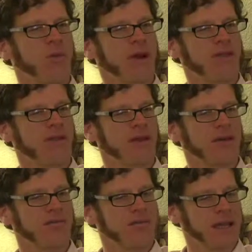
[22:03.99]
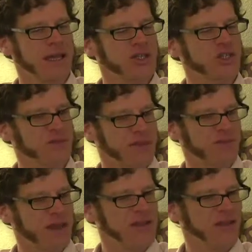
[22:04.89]
One of the big issues we
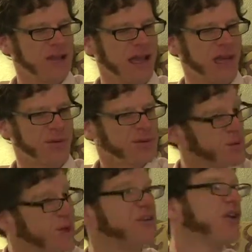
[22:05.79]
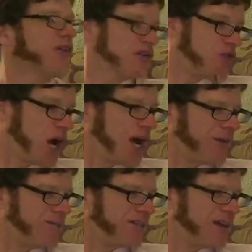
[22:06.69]
face right now is, where's all the
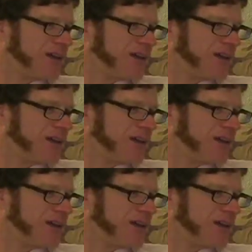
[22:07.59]
jobs?